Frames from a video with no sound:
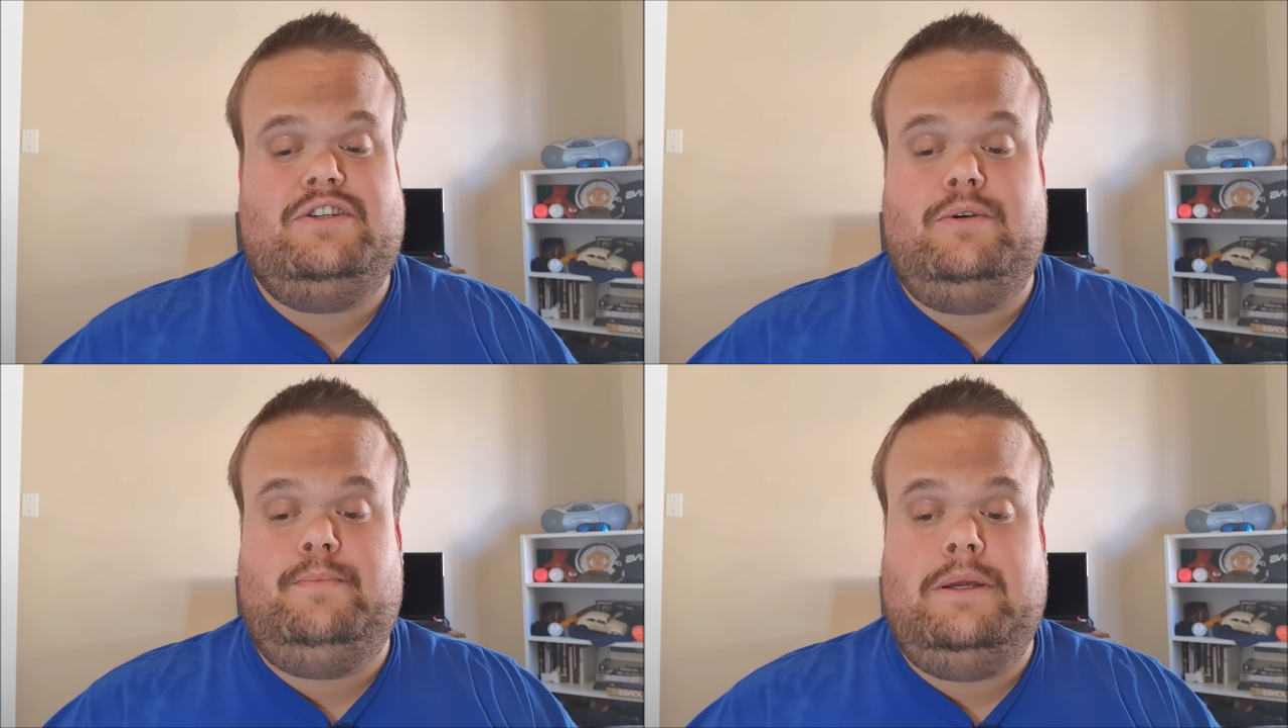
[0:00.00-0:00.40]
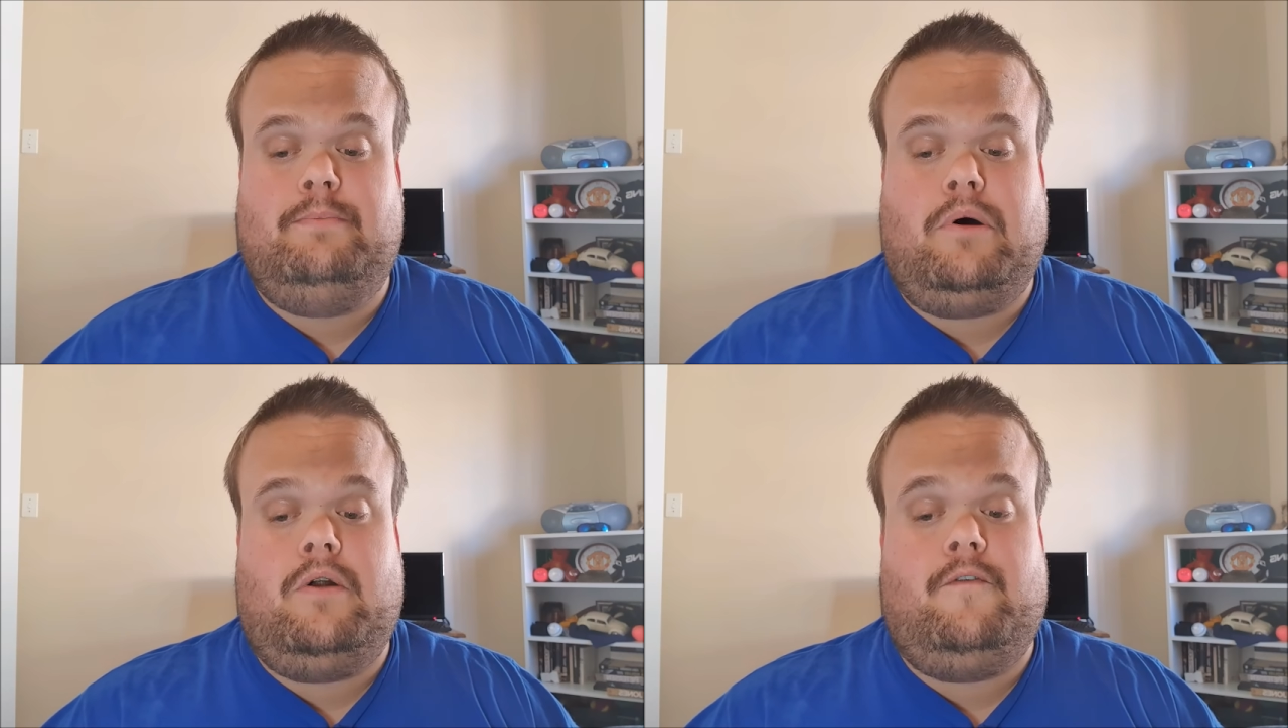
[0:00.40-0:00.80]
to be
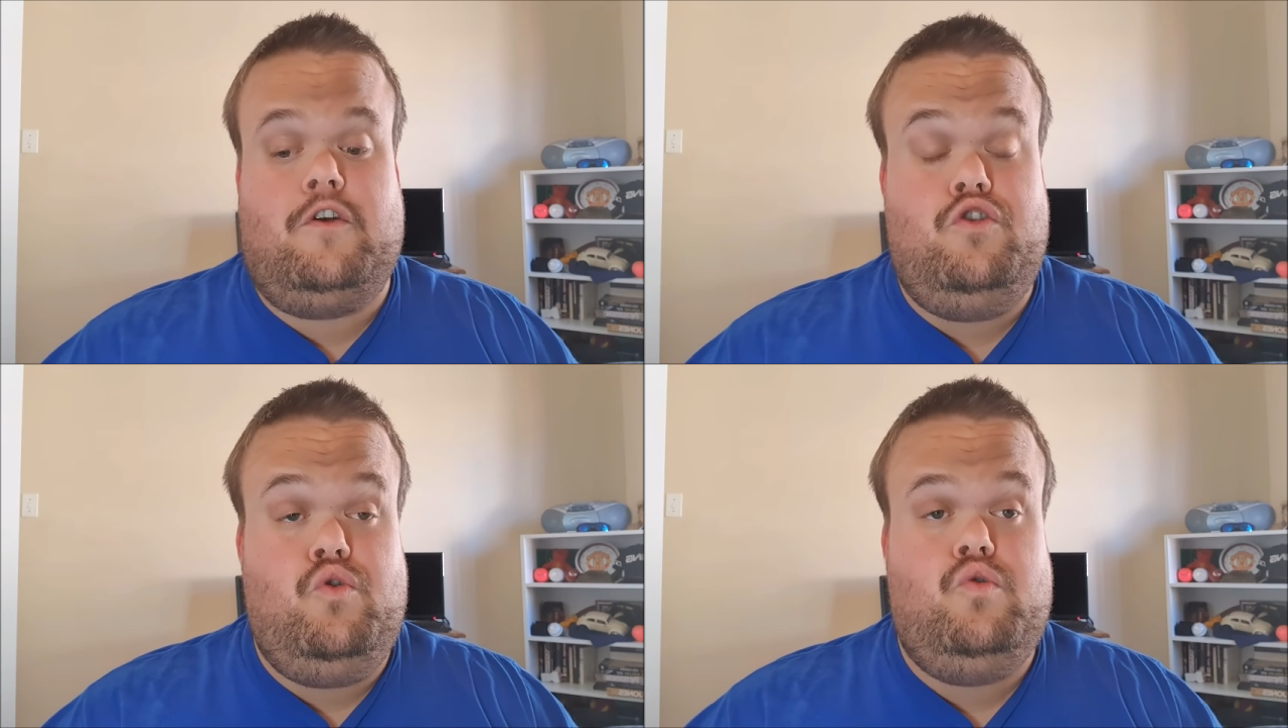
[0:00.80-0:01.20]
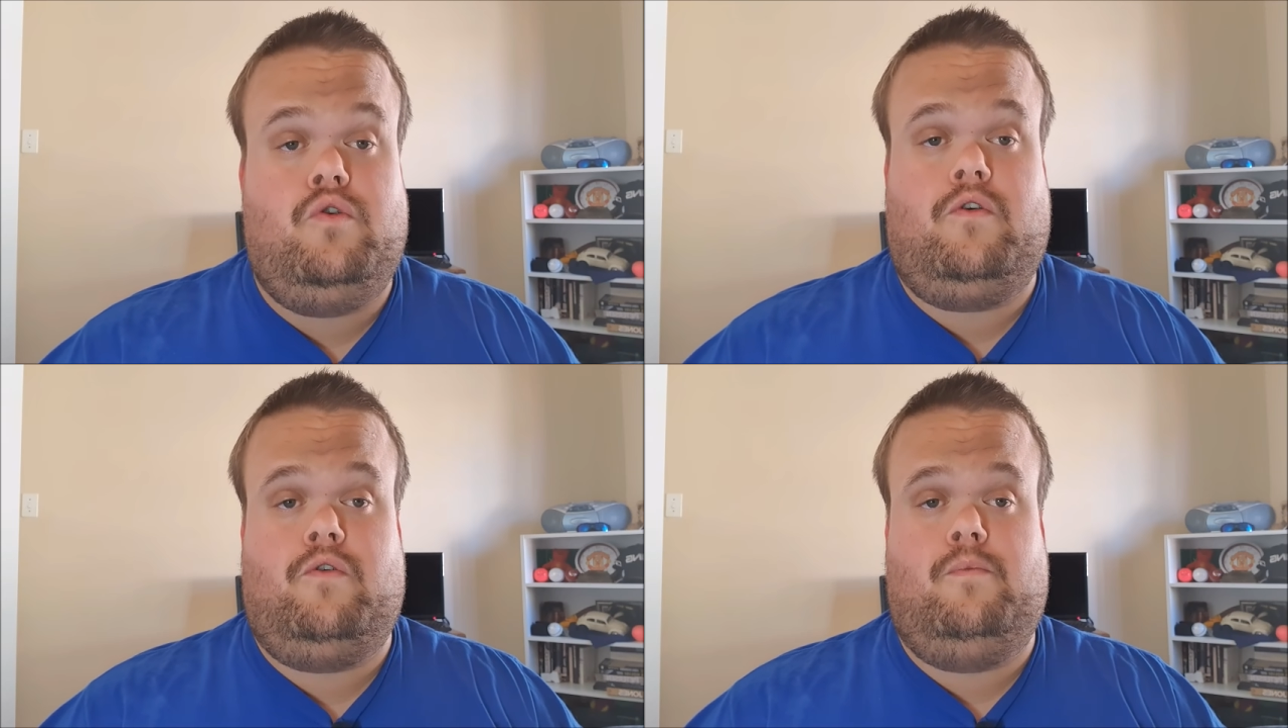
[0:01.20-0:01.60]
part of a new
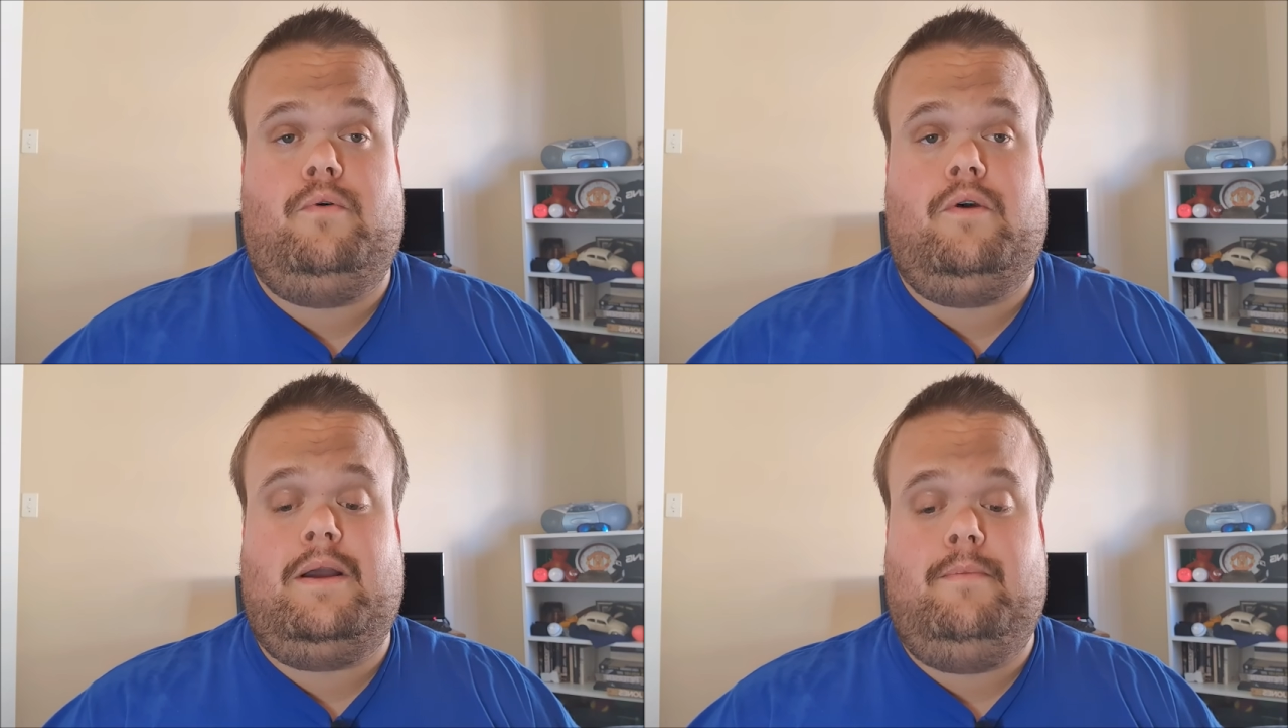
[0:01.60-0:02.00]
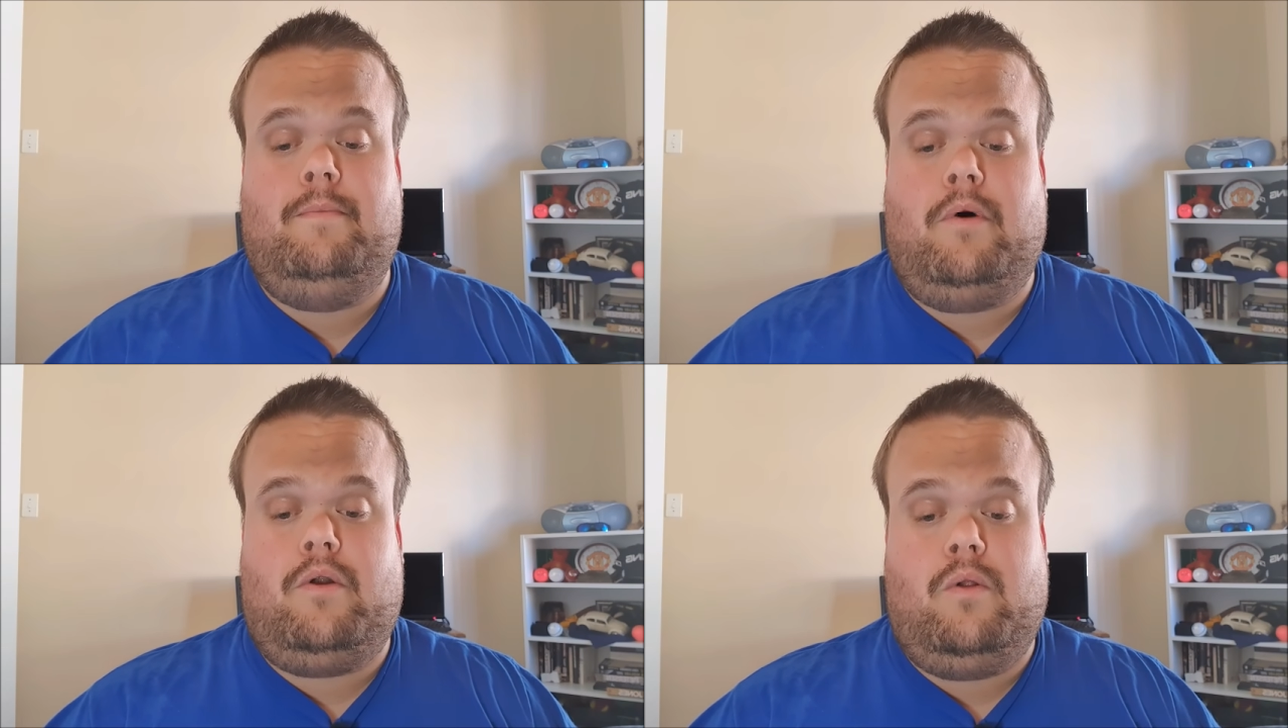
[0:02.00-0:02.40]
look Super Rugby
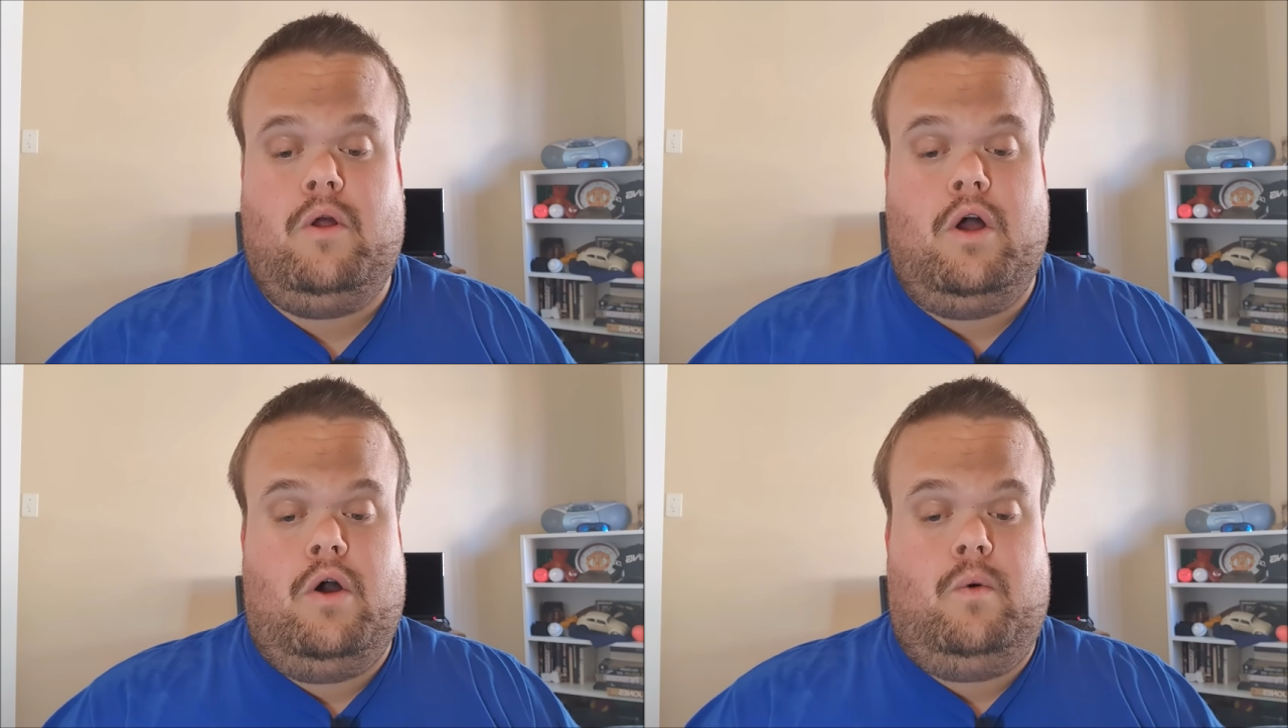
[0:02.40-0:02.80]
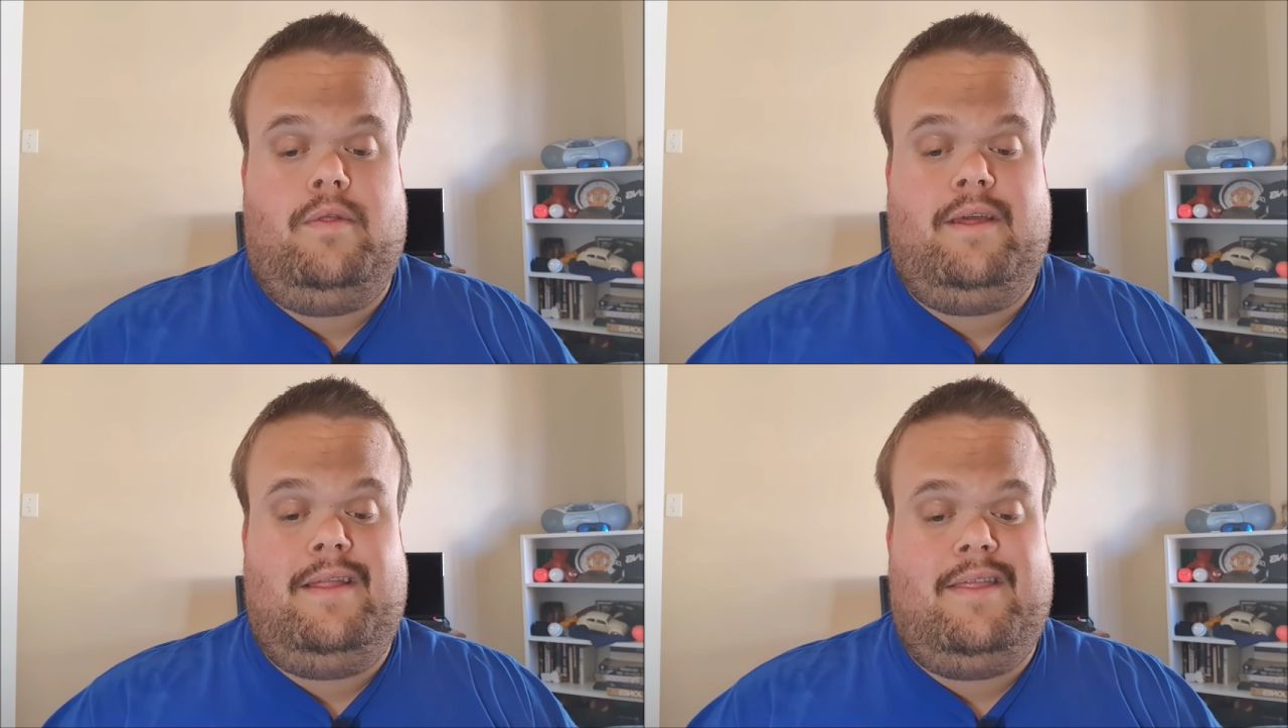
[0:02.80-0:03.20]
model
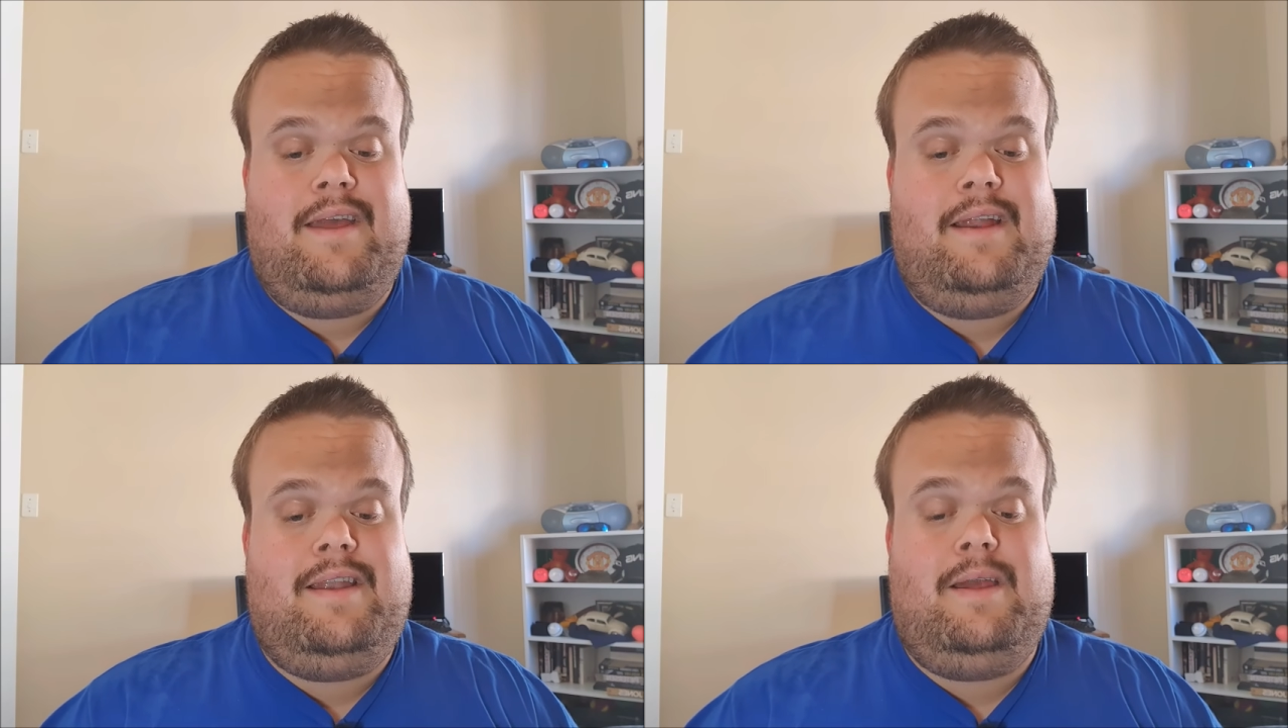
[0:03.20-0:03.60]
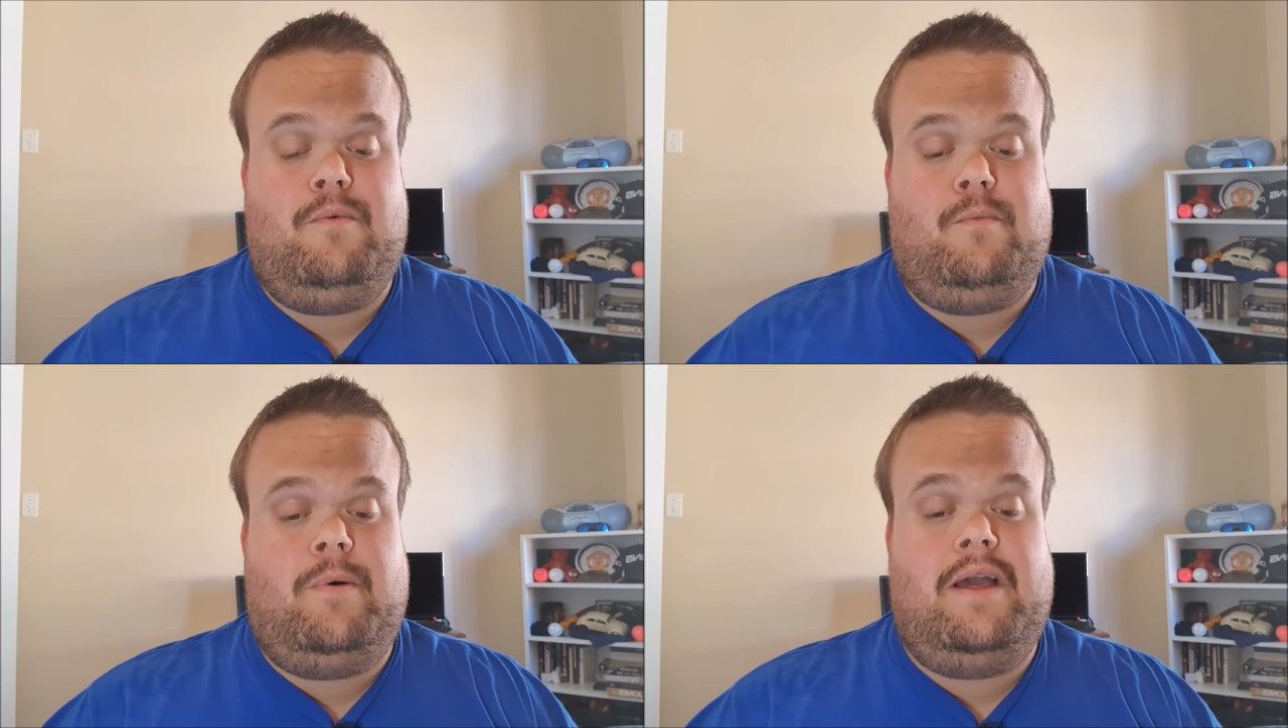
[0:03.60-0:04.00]
within their
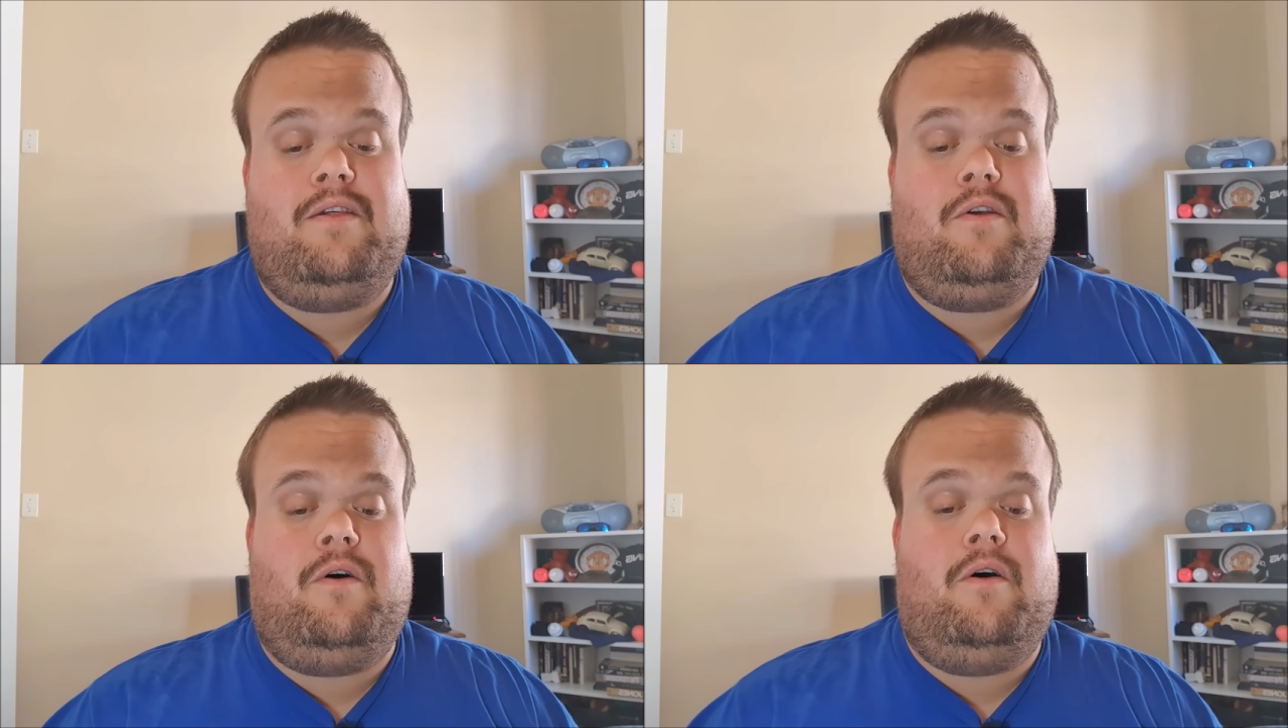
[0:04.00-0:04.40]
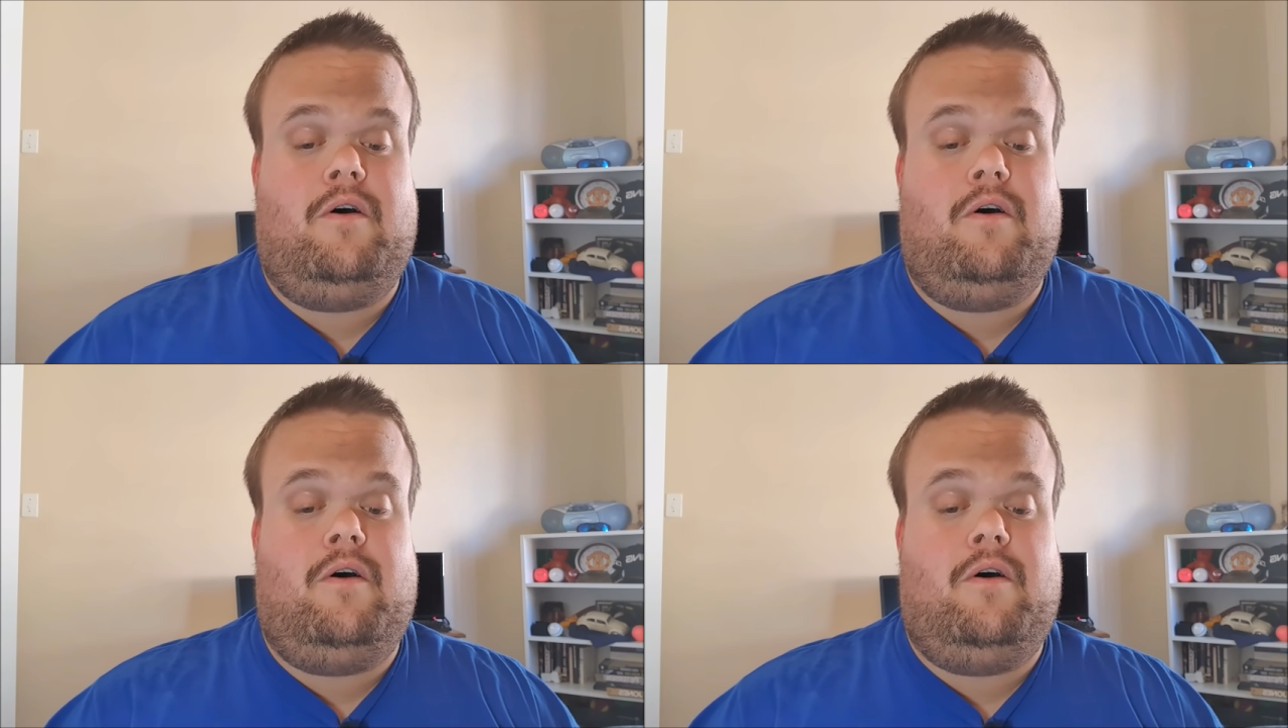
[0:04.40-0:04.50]
teams based